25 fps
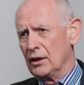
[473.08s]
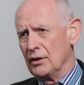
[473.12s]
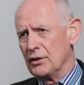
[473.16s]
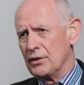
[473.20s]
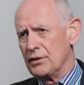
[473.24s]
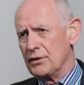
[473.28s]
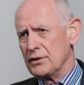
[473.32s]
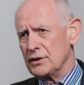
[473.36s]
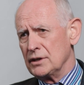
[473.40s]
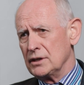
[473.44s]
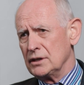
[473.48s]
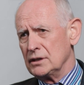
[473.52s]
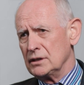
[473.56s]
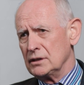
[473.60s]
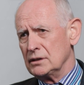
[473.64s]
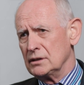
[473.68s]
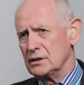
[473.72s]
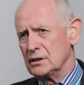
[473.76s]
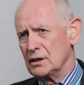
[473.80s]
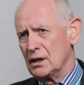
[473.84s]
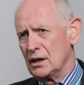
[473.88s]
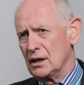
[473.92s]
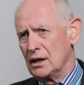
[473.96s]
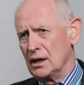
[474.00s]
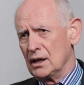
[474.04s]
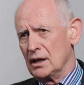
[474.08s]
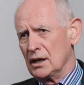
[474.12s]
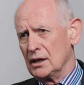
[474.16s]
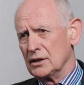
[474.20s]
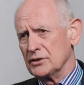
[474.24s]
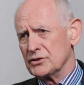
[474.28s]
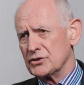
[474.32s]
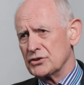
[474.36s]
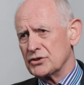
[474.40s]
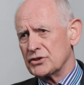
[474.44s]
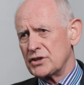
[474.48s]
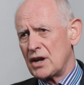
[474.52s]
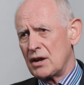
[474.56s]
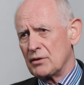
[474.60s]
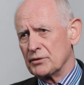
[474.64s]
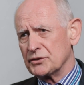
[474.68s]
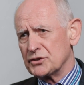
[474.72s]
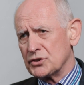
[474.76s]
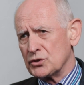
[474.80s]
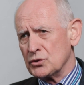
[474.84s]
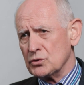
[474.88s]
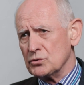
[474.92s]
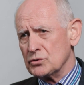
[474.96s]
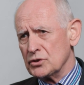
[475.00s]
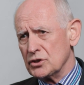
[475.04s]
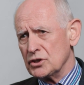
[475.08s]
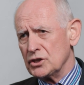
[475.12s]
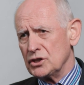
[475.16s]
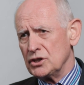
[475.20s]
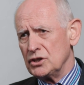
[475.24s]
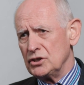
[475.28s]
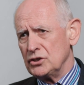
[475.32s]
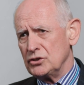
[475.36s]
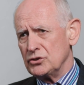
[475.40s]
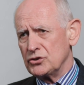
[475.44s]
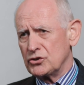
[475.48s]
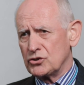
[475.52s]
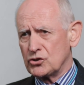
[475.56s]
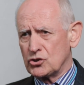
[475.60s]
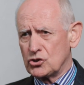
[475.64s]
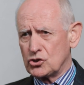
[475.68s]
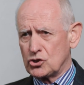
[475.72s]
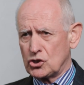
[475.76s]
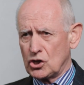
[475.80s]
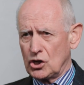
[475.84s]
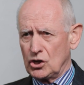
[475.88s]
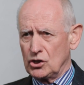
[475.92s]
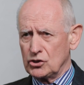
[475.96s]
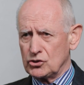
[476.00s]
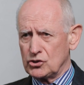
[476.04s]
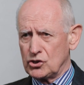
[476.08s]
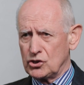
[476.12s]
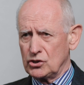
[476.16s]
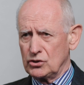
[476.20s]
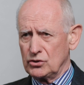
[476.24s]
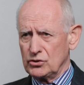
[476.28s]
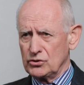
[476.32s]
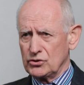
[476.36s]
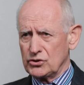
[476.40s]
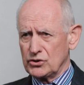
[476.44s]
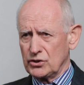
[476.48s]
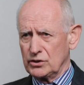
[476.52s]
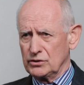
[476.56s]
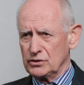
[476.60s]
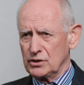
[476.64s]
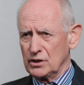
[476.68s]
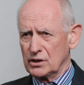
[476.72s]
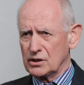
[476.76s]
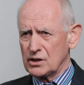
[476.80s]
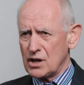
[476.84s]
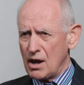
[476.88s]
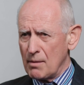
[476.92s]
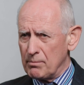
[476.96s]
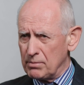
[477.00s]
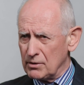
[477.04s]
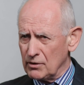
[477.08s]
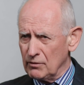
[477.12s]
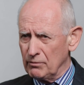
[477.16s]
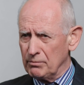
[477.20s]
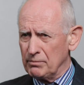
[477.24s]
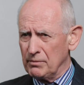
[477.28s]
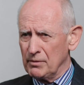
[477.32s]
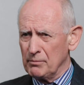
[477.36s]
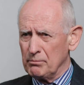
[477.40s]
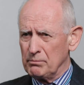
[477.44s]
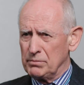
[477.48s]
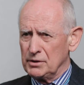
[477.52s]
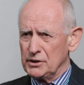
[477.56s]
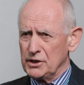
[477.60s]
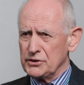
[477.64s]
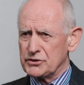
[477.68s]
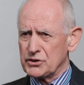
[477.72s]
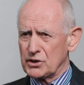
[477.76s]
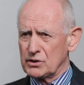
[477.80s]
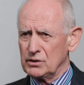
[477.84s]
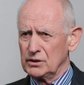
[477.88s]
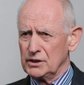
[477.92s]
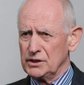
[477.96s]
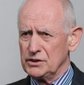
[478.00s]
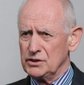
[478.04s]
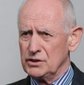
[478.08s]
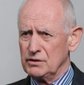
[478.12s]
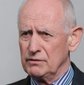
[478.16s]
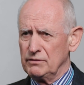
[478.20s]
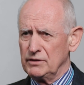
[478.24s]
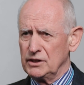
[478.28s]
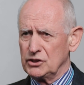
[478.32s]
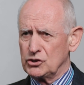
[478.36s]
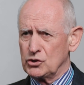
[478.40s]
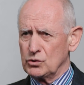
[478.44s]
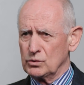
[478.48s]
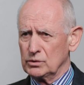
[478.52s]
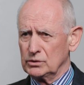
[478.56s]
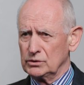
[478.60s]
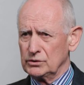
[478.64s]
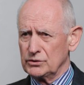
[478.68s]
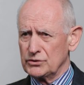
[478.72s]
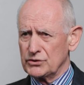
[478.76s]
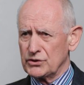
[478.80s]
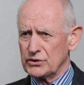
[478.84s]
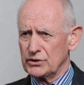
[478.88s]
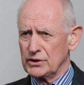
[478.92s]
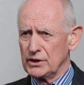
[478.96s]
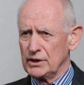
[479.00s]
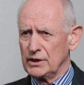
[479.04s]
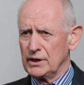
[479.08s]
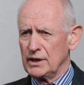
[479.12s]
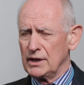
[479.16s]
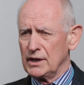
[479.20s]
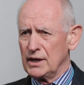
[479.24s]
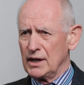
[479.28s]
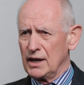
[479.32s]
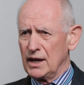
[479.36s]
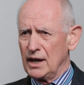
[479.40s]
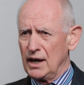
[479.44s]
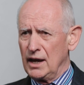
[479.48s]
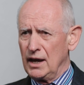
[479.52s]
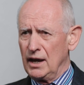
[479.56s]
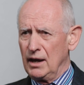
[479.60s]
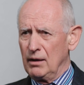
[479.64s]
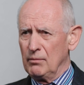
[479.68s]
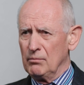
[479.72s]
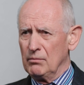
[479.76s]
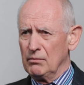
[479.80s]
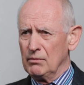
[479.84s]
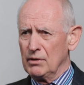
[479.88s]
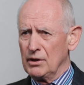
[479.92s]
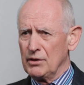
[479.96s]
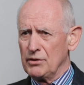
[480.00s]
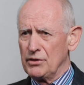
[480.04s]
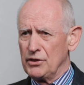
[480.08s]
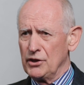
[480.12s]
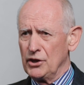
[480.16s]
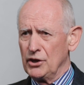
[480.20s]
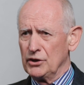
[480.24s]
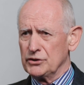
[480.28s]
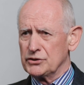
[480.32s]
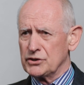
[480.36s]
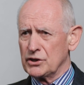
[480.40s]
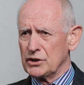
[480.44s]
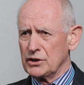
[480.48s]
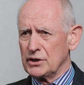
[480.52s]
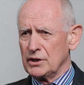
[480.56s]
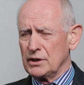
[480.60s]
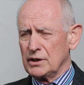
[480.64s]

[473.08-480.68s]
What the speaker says: the South Sudanese churches and a couple of political individuals that